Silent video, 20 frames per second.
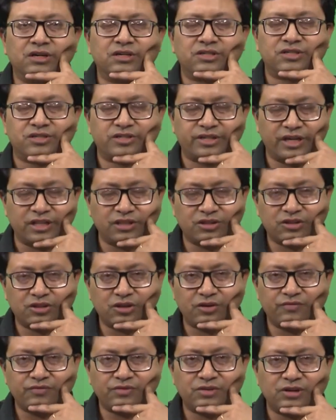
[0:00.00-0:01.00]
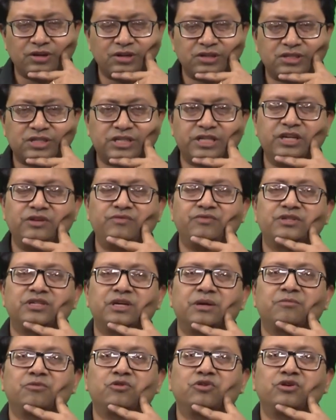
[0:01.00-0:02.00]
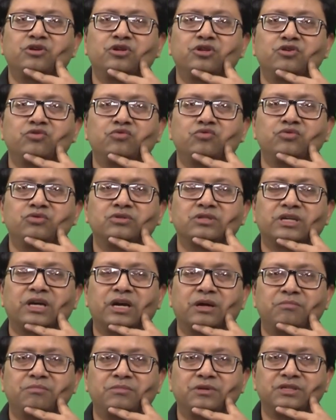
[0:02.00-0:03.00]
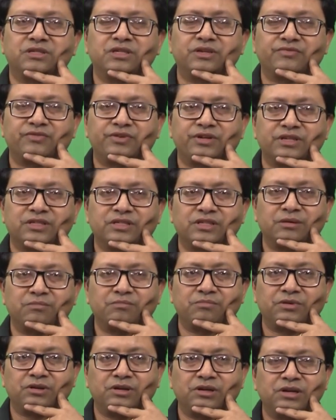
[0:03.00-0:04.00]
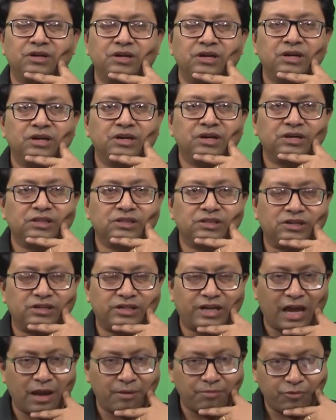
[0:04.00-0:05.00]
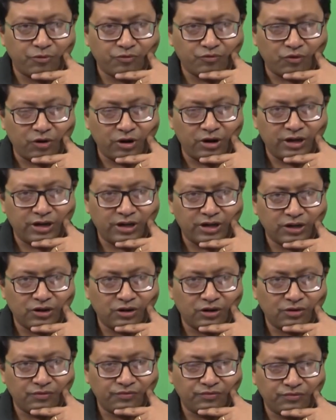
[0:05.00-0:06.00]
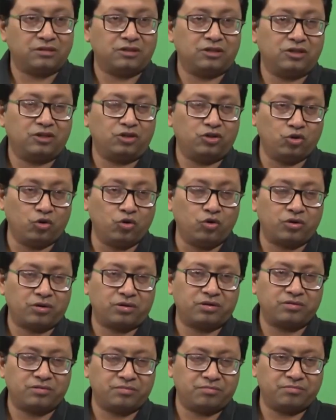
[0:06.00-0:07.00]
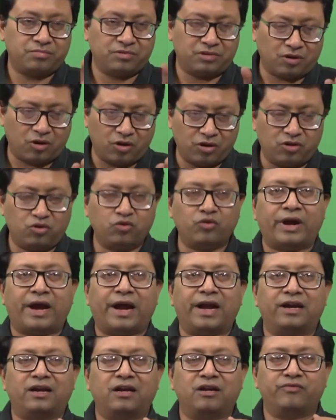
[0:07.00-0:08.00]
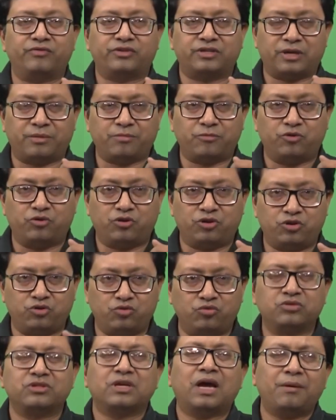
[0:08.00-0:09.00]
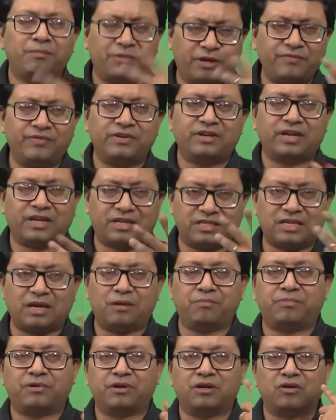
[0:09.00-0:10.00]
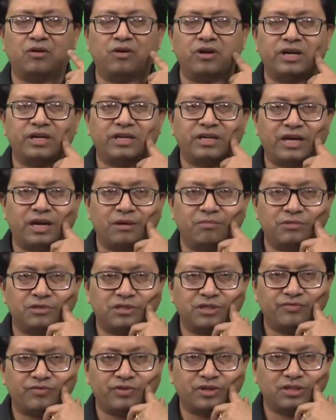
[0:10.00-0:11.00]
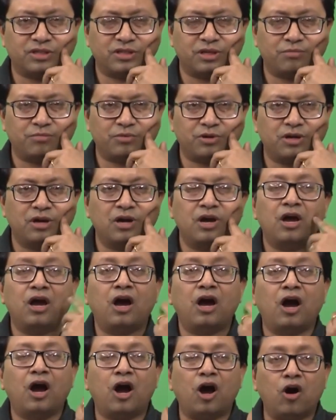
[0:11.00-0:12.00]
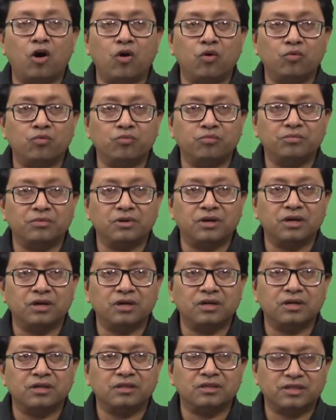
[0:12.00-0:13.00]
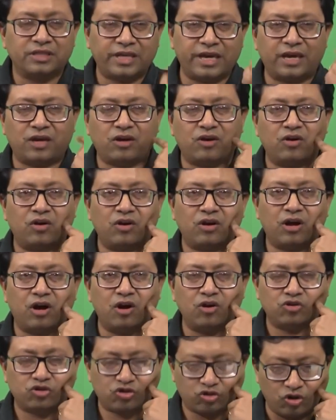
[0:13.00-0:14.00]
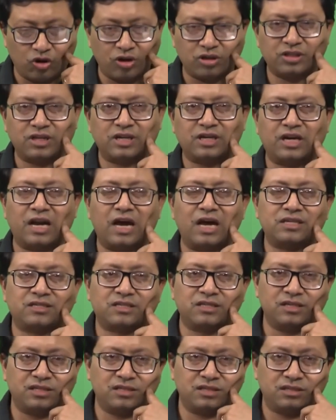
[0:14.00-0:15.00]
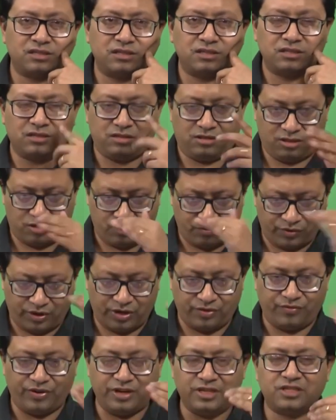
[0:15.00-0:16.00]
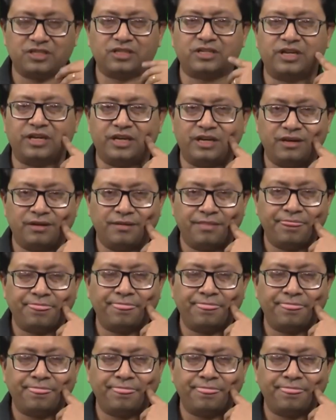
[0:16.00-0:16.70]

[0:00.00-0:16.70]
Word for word: uh, strength of the steel which I am going to use, can be, say for example, the type of quality of uh, door or door handle which I am going to use. I am giving an example, or it can be, say for example, how uh, thick or how strong the glass is, the win windscreen.